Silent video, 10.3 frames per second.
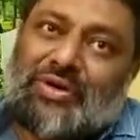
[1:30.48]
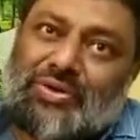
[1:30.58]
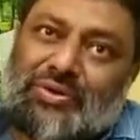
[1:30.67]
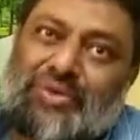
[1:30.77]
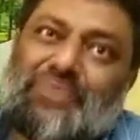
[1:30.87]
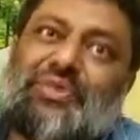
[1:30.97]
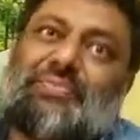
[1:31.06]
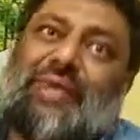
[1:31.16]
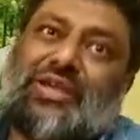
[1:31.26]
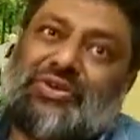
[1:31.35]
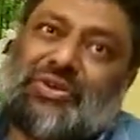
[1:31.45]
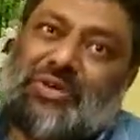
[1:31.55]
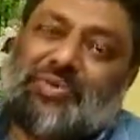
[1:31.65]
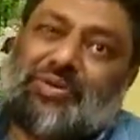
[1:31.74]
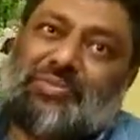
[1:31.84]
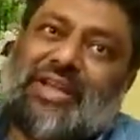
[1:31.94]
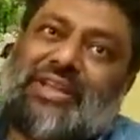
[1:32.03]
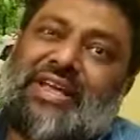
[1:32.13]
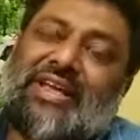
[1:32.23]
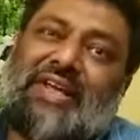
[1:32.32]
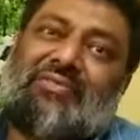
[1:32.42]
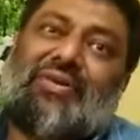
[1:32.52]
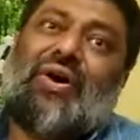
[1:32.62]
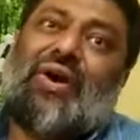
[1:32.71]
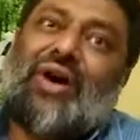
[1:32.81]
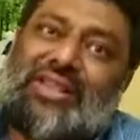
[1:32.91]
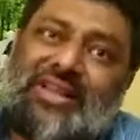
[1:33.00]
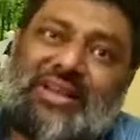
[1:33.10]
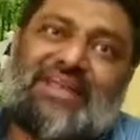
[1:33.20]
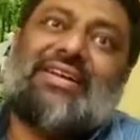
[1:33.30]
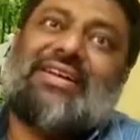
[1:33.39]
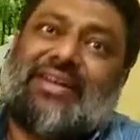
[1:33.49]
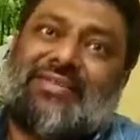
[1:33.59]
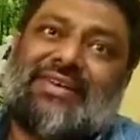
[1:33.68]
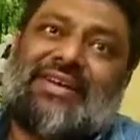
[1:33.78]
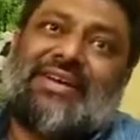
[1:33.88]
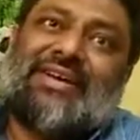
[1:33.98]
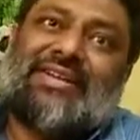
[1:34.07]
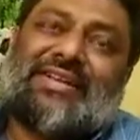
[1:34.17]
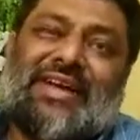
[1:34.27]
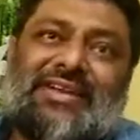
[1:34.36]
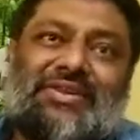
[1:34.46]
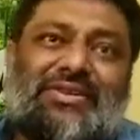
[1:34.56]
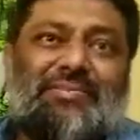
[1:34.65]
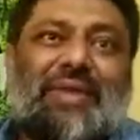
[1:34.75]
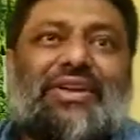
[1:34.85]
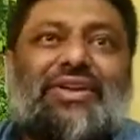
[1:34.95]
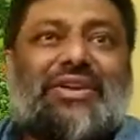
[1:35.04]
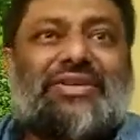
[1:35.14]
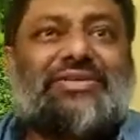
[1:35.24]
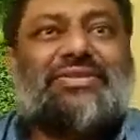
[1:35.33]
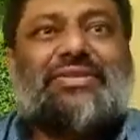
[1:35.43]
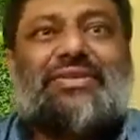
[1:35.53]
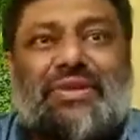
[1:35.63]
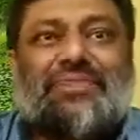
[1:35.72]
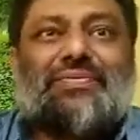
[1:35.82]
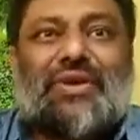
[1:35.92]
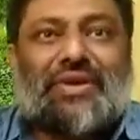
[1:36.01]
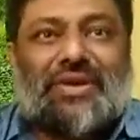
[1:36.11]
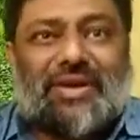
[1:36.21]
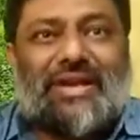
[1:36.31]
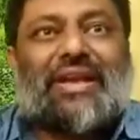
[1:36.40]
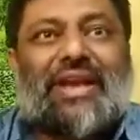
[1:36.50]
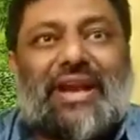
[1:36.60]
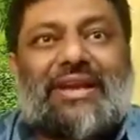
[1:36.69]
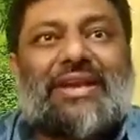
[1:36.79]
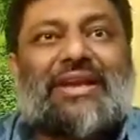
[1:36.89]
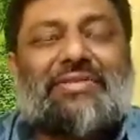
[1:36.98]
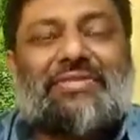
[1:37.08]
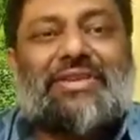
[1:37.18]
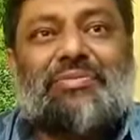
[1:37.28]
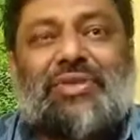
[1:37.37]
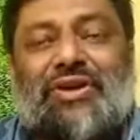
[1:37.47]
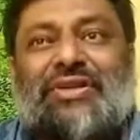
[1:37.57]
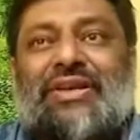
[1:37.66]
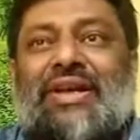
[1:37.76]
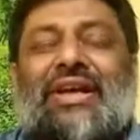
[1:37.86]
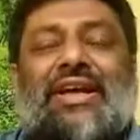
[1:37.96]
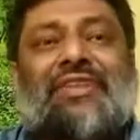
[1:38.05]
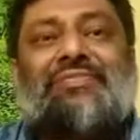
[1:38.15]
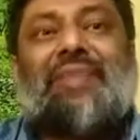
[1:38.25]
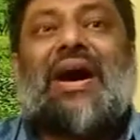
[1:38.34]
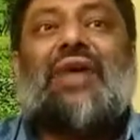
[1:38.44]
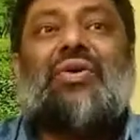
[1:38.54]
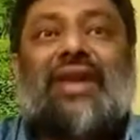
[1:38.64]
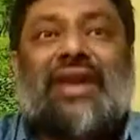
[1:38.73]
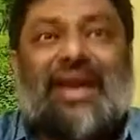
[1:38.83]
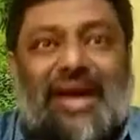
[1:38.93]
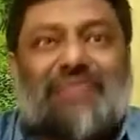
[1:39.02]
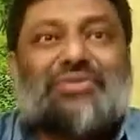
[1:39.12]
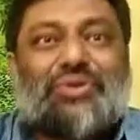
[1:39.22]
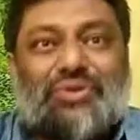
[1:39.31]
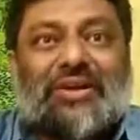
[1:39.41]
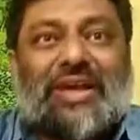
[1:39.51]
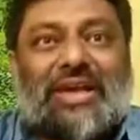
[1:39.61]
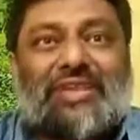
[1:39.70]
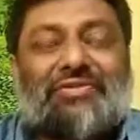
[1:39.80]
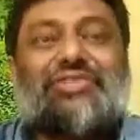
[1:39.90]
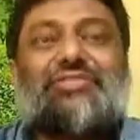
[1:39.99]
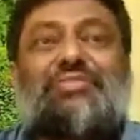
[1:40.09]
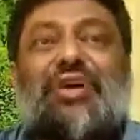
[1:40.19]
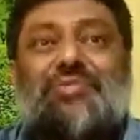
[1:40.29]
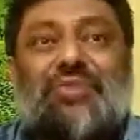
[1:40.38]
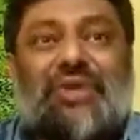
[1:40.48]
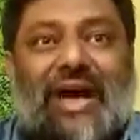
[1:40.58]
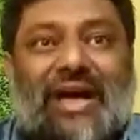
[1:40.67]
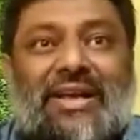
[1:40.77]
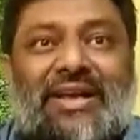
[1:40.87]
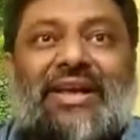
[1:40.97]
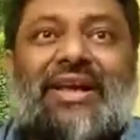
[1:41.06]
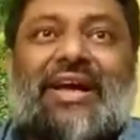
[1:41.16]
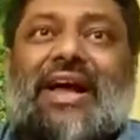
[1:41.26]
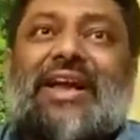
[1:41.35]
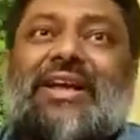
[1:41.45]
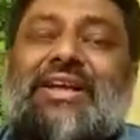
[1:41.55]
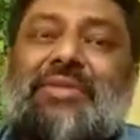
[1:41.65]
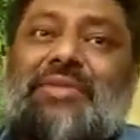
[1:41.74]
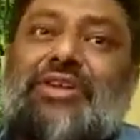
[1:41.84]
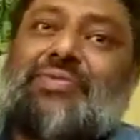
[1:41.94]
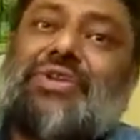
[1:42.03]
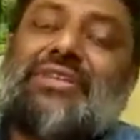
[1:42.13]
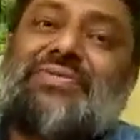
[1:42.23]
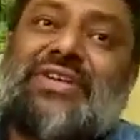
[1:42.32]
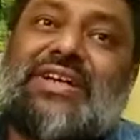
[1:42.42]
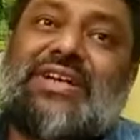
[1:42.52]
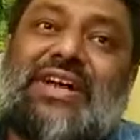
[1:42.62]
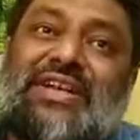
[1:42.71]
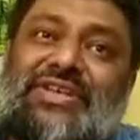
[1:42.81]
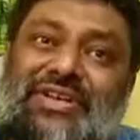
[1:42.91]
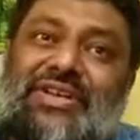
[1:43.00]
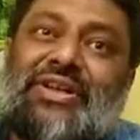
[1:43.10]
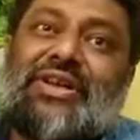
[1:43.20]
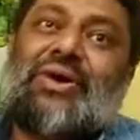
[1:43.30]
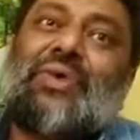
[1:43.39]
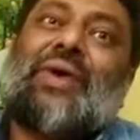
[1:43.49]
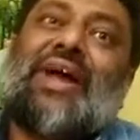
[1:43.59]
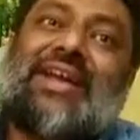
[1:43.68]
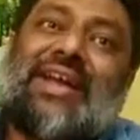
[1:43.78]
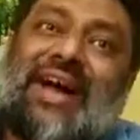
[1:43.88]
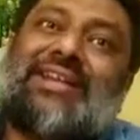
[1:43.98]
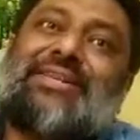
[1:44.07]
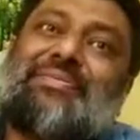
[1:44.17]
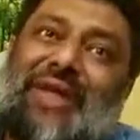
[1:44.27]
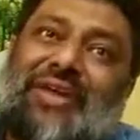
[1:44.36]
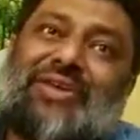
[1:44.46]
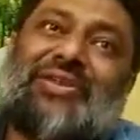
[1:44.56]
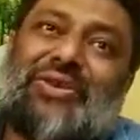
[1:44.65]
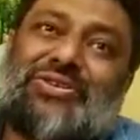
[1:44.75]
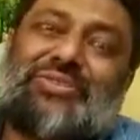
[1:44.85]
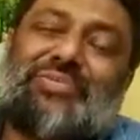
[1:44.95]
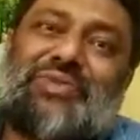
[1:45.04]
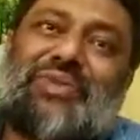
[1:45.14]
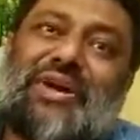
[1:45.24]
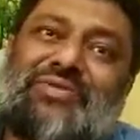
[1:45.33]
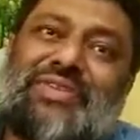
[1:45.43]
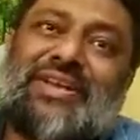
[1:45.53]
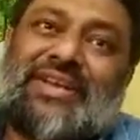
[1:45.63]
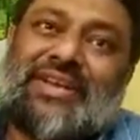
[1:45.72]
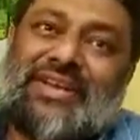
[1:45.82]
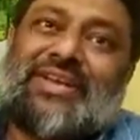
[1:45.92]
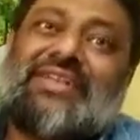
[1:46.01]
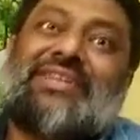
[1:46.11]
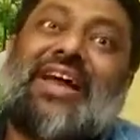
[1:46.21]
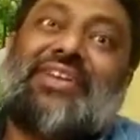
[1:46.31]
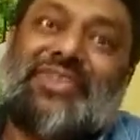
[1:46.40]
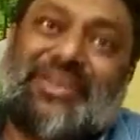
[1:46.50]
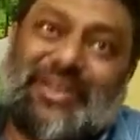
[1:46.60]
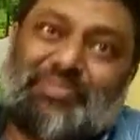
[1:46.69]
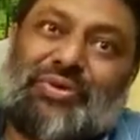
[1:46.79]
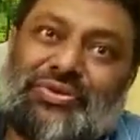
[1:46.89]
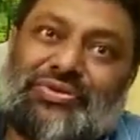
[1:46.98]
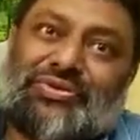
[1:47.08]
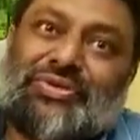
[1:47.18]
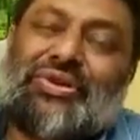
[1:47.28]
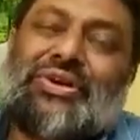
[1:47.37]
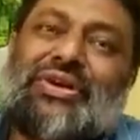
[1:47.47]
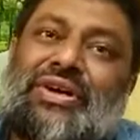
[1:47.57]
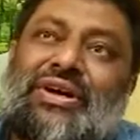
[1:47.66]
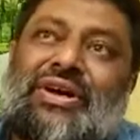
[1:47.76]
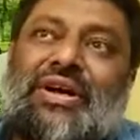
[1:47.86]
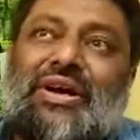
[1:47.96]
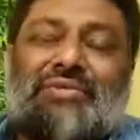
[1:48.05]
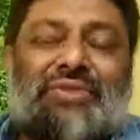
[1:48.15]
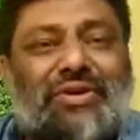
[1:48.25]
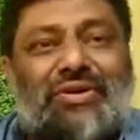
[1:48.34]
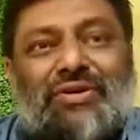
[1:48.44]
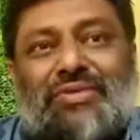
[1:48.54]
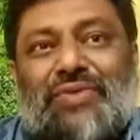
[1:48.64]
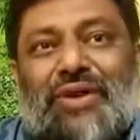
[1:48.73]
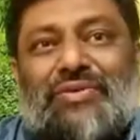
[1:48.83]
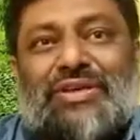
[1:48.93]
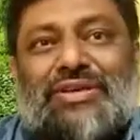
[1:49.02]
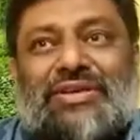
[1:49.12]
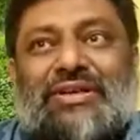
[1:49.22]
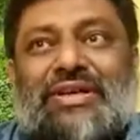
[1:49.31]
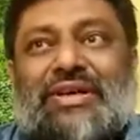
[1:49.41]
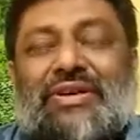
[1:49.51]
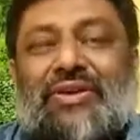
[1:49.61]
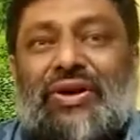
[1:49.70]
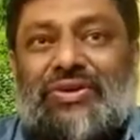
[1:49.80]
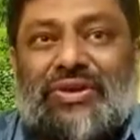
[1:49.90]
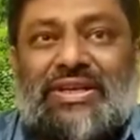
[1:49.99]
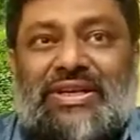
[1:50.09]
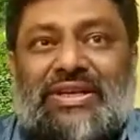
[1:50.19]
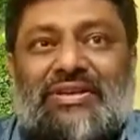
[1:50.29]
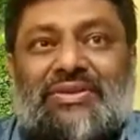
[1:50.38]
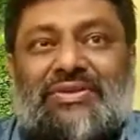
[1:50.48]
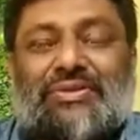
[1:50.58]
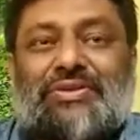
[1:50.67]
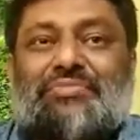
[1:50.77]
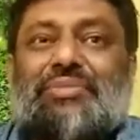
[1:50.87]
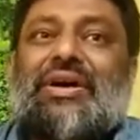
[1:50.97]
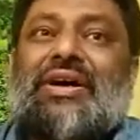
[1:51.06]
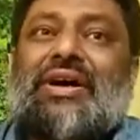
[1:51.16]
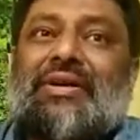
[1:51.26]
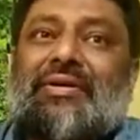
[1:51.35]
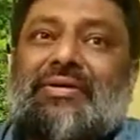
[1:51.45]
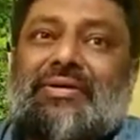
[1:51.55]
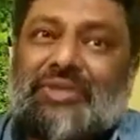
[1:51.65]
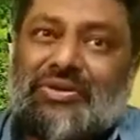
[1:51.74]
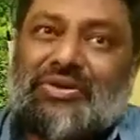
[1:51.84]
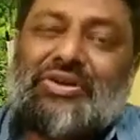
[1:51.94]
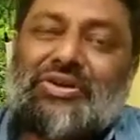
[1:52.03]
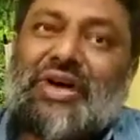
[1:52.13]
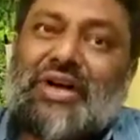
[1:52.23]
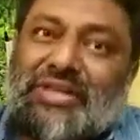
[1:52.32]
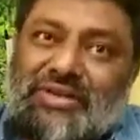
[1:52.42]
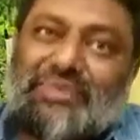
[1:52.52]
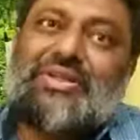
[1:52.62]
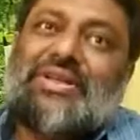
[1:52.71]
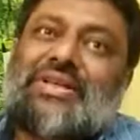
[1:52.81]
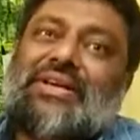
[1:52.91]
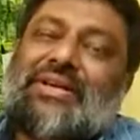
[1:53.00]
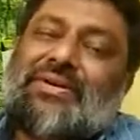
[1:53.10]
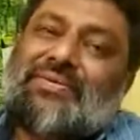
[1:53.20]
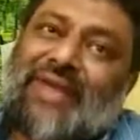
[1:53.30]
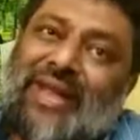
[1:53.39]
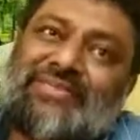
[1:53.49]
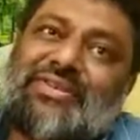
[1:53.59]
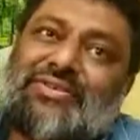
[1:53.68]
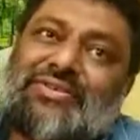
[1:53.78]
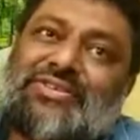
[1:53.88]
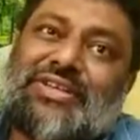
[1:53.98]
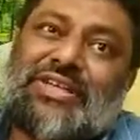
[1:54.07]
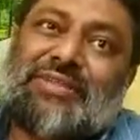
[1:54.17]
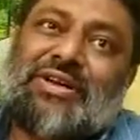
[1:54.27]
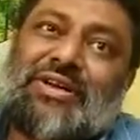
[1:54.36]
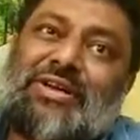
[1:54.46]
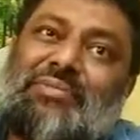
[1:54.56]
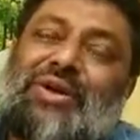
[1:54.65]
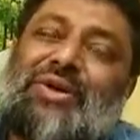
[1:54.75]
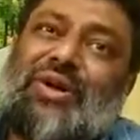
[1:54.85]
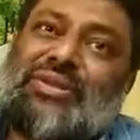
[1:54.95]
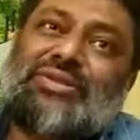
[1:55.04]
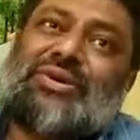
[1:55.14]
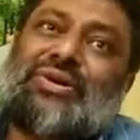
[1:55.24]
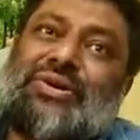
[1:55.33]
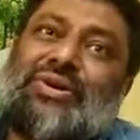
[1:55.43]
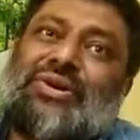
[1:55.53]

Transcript: good would Pakyong airport be, and they gave all the clearance that Pakyong is good for air landing and everything. Because if Paro can have so good landing, which is much more higher and in a much more difficult condition, why can't Pakyong also be one of the international airports? So we would look forward not only to continue the flights into Sikkim, but also